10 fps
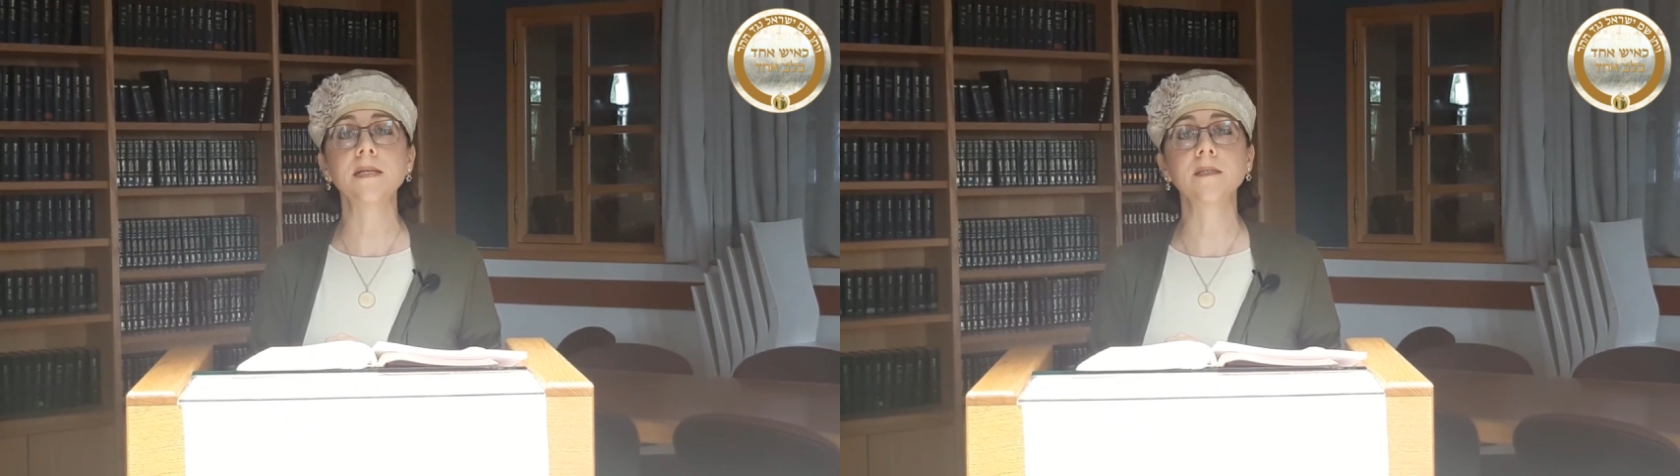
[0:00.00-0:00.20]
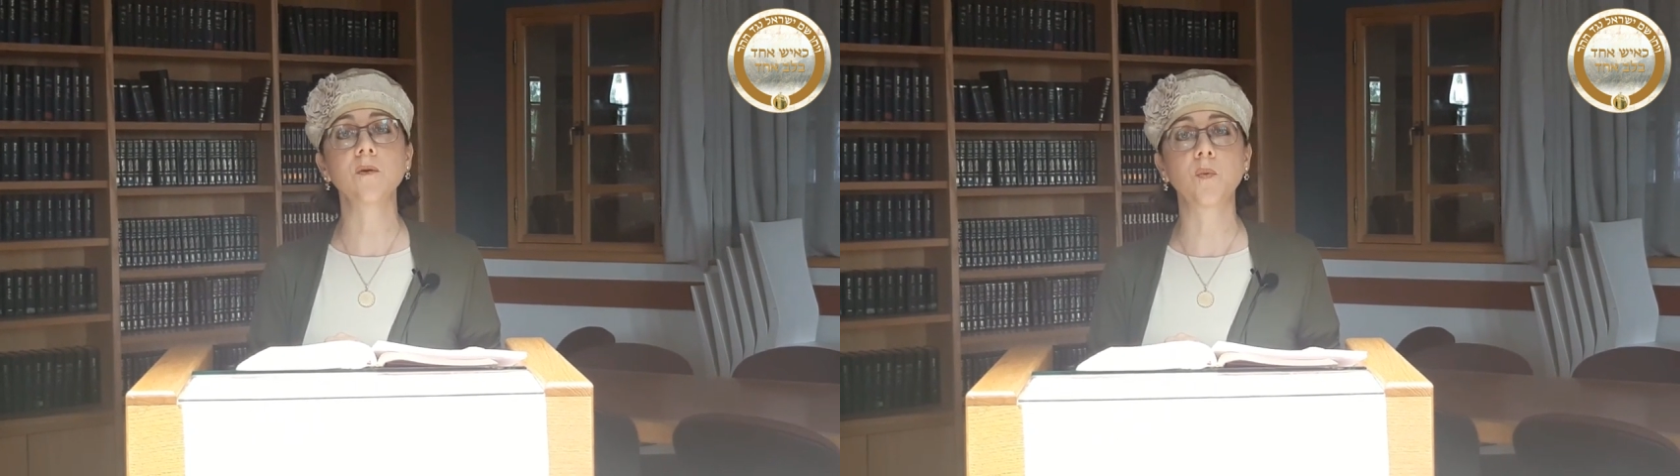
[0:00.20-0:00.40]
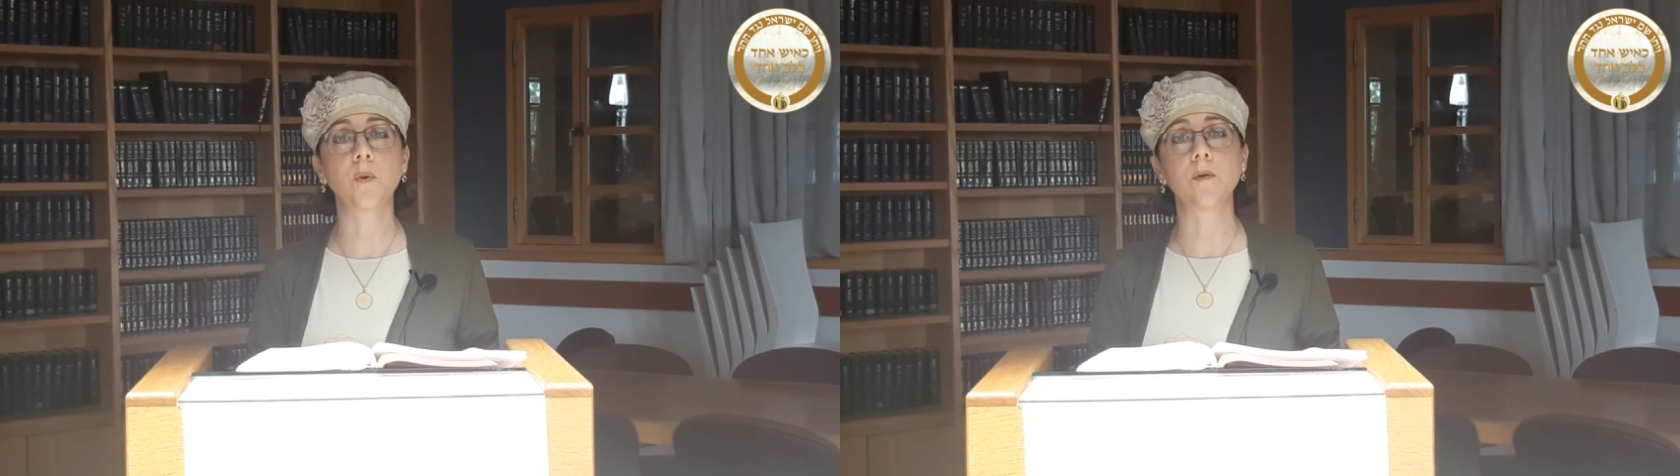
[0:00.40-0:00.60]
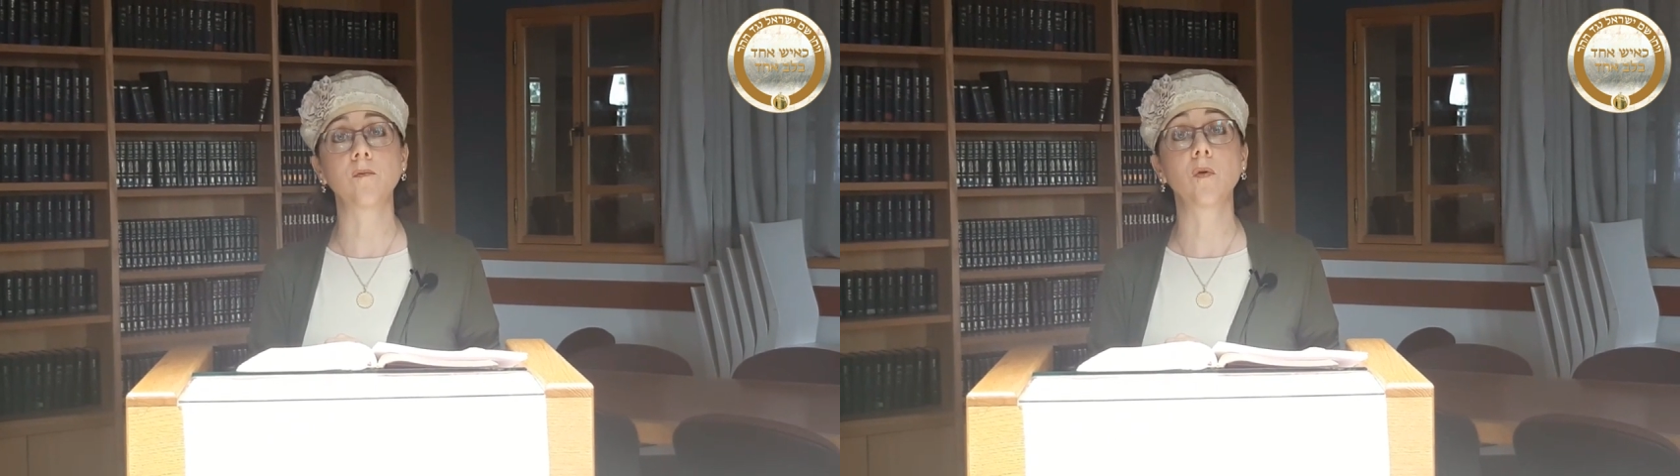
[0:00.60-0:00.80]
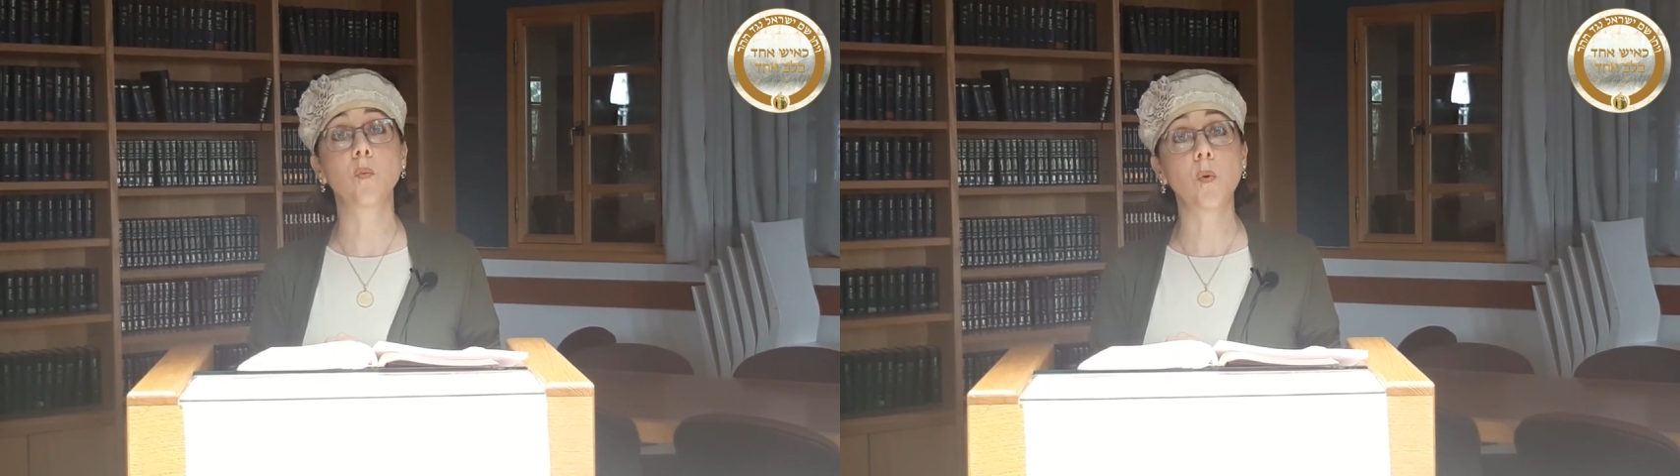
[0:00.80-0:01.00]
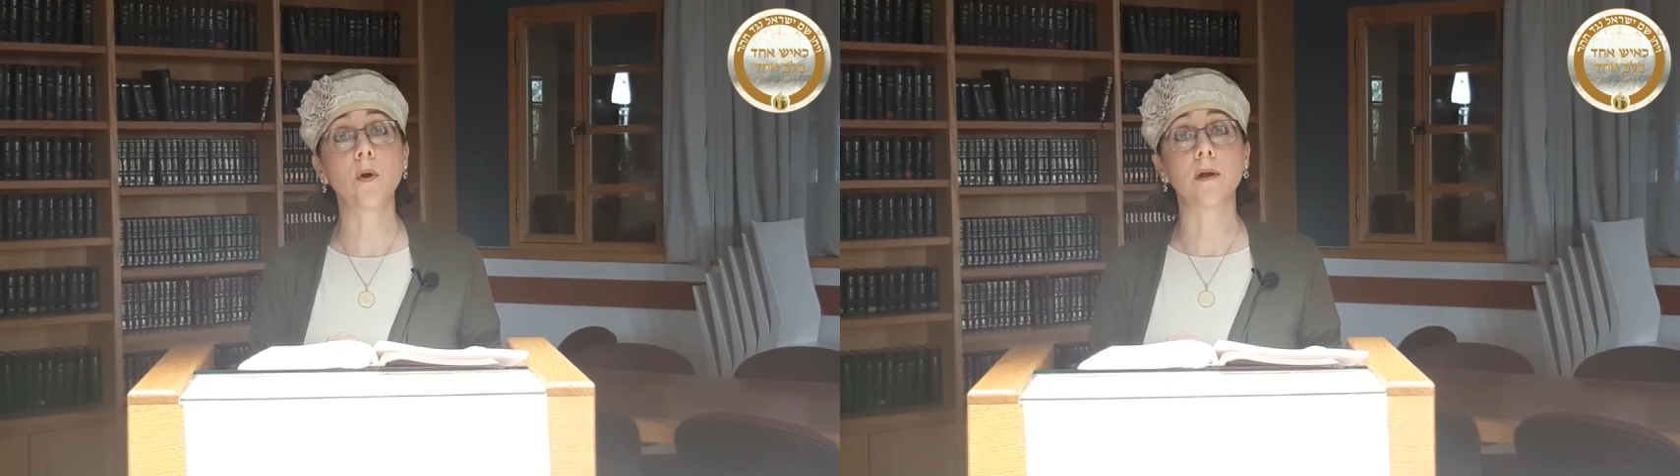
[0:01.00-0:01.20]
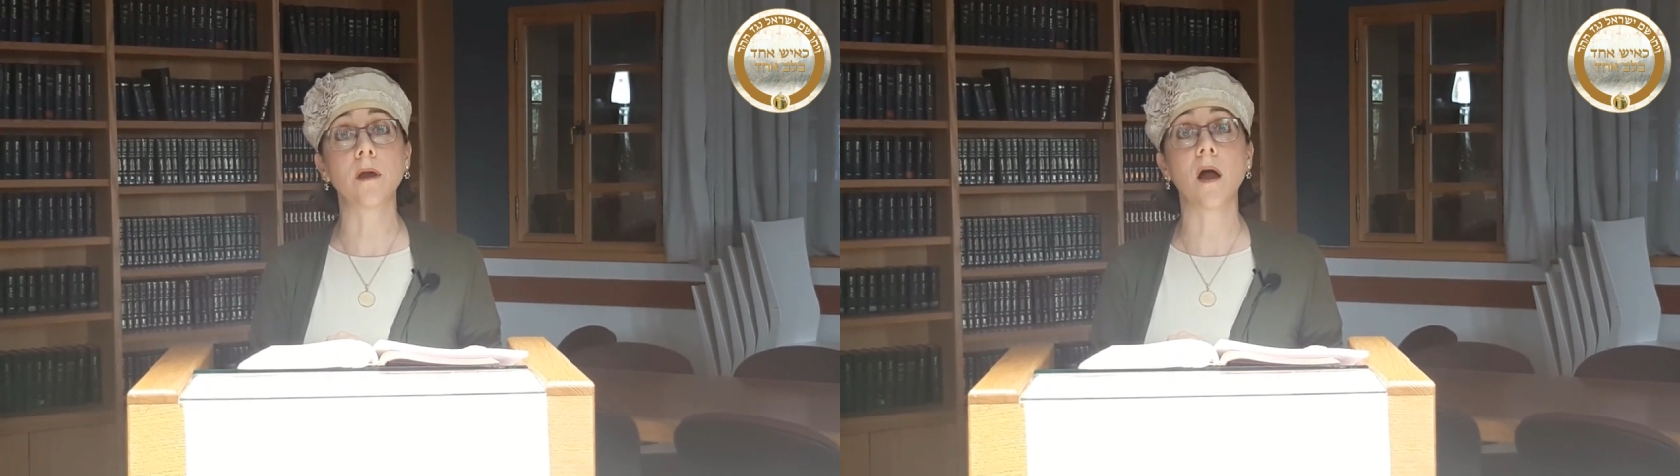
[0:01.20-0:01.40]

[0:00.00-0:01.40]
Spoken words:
is the reward